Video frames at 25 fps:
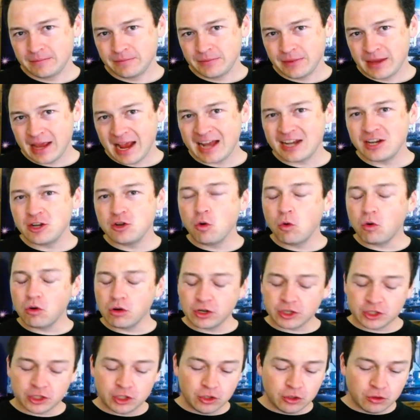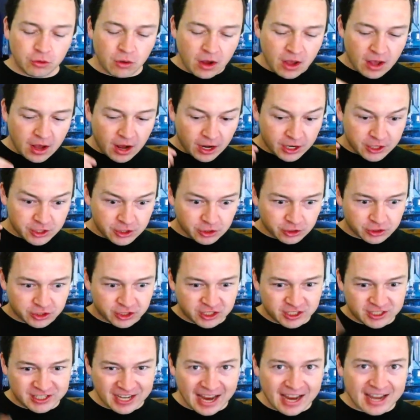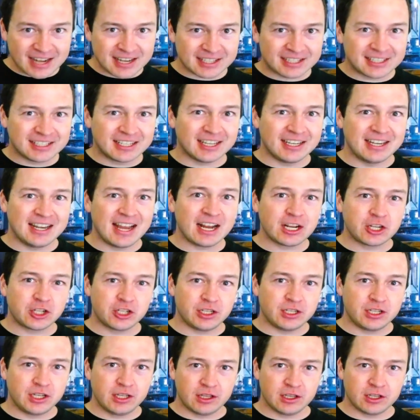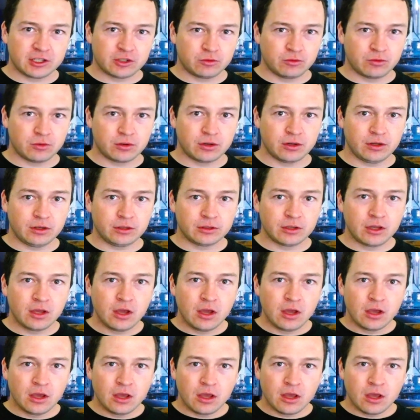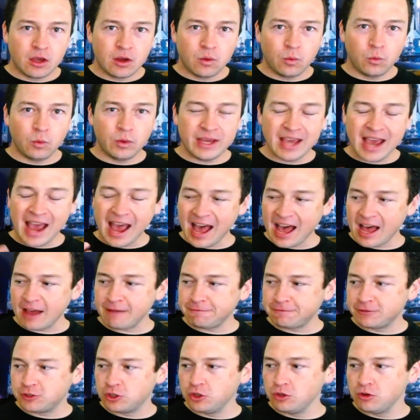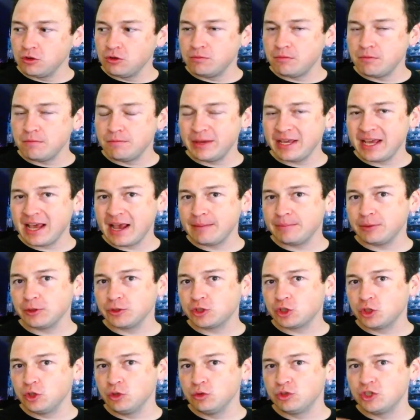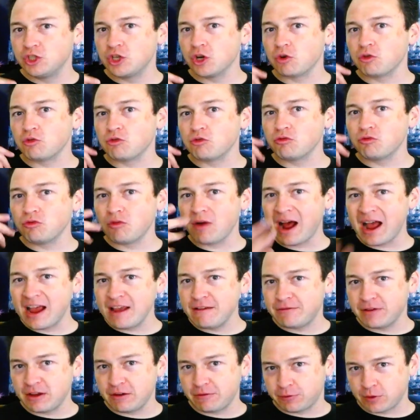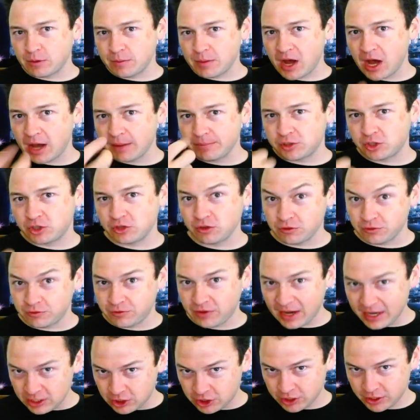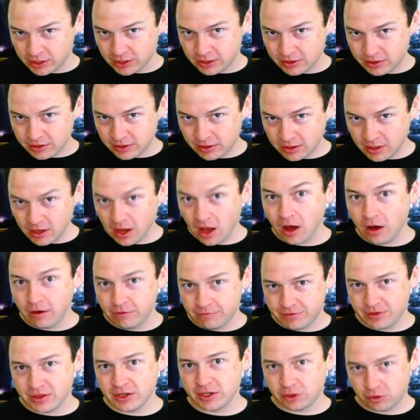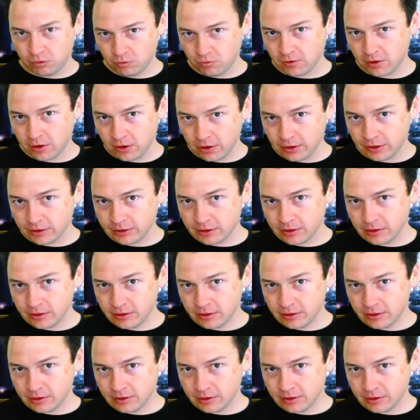And in order to understand its connection to this world, we have to be able to derive it from observations of this world.